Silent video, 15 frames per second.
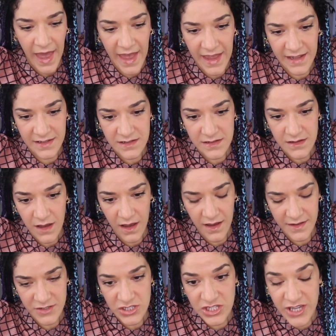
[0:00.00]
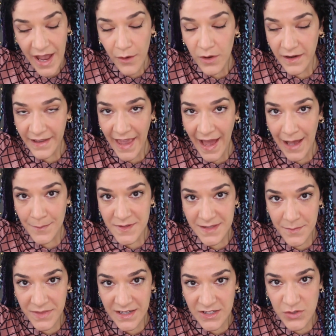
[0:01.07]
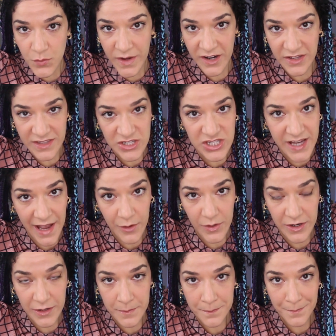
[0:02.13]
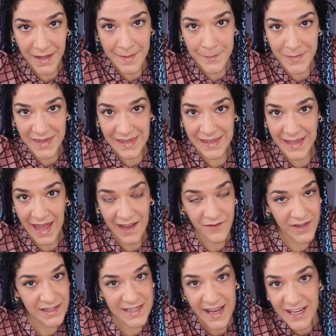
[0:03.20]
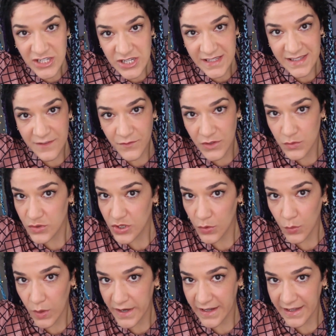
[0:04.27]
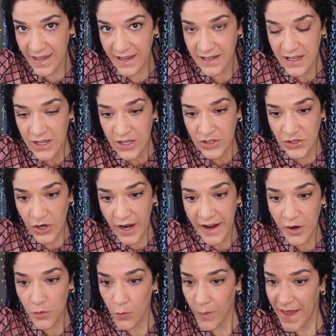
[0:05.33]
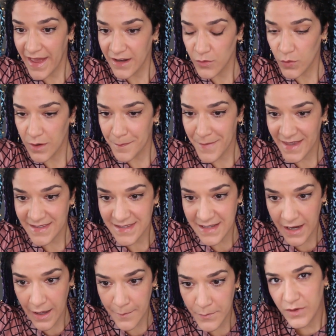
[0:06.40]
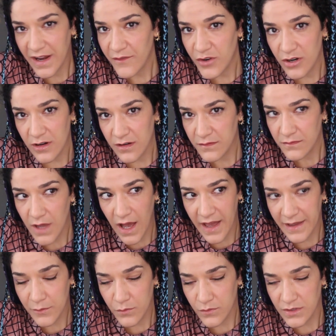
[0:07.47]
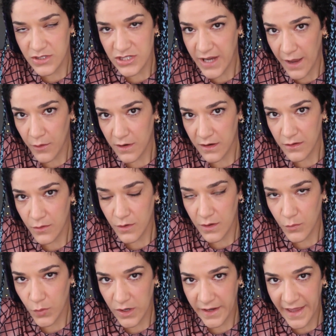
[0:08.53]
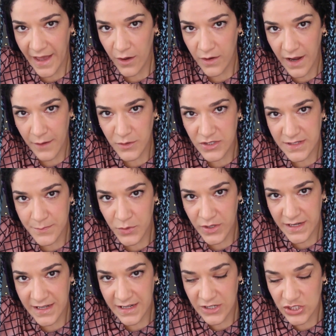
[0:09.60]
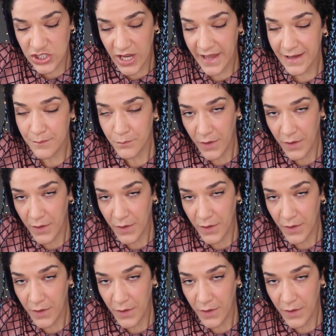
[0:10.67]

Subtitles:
And a shower cap, something to wear in the shower, might be advantageous if you don't want to get your hair wet or mess it up. Whenever I would shower or work out, I would just put it in a giant